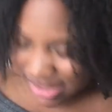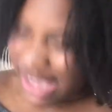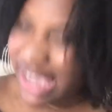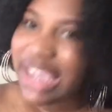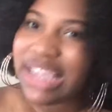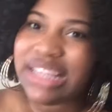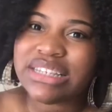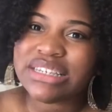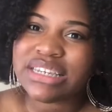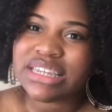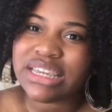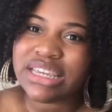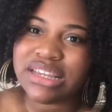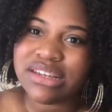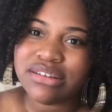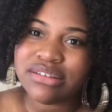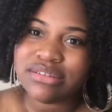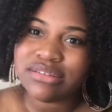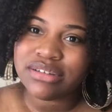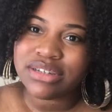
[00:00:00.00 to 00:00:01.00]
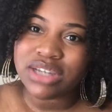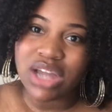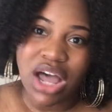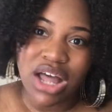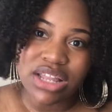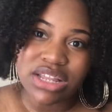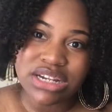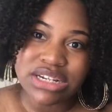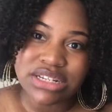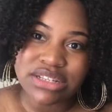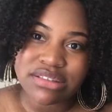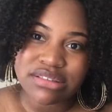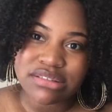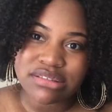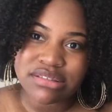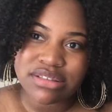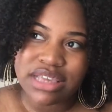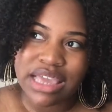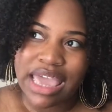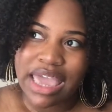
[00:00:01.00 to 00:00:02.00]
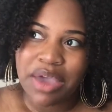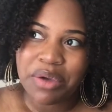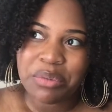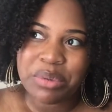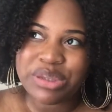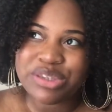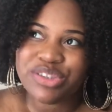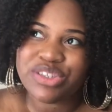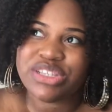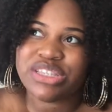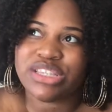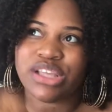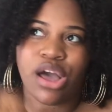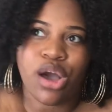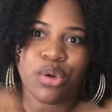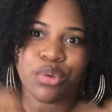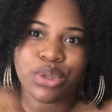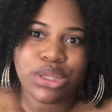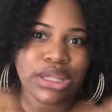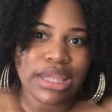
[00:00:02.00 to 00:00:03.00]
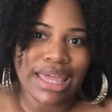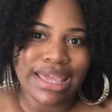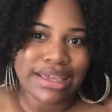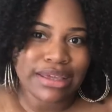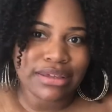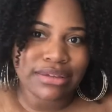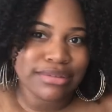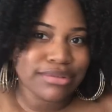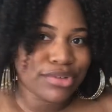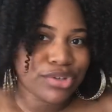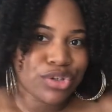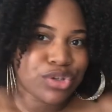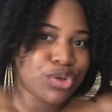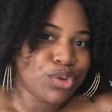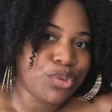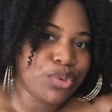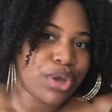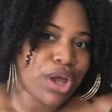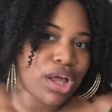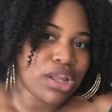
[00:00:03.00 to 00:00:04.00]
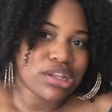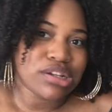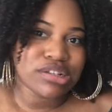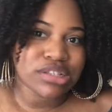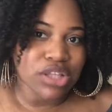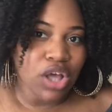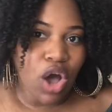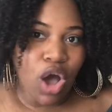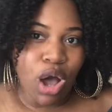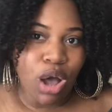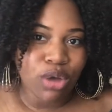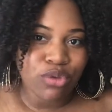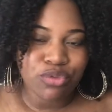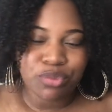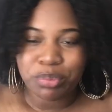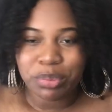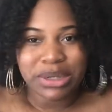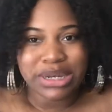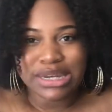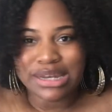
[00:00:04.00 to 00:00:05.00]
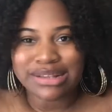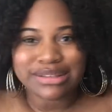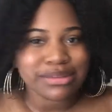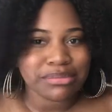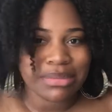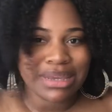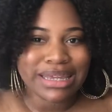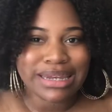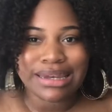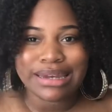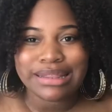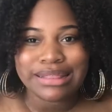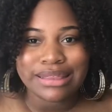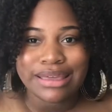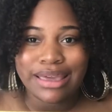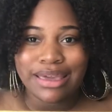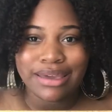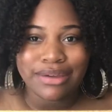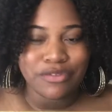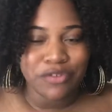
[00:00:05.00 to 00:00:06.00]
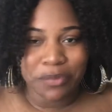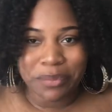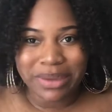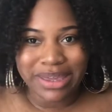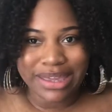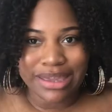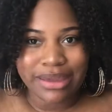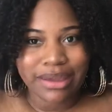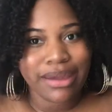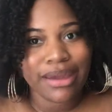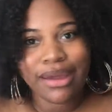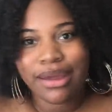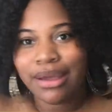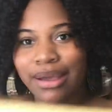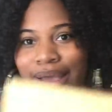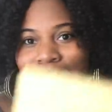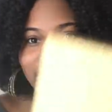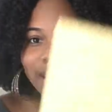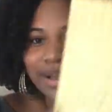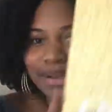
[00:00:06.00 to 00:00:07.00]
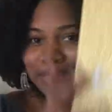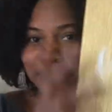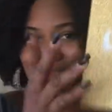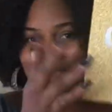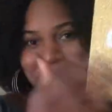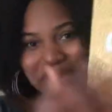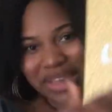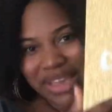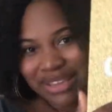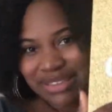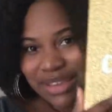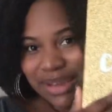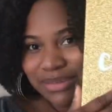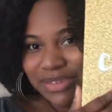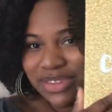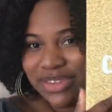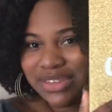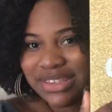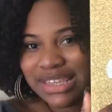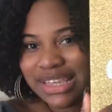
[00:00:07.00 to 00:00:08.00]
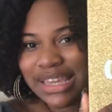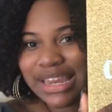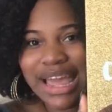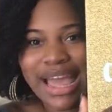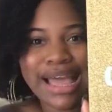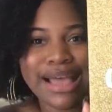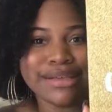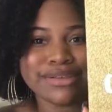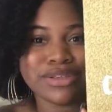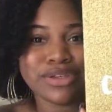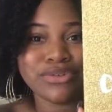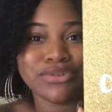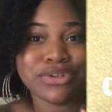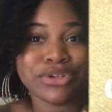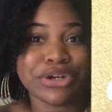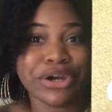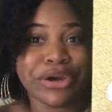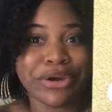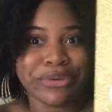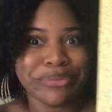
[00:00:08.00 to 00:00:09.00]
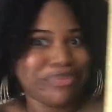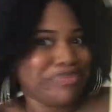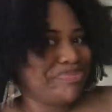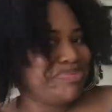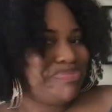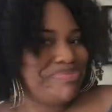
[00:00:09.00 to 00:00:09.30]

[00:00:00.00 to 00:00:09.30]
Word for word: $18 which is only like $2 off, but it doesn't mean anything for me because I was using it as a return.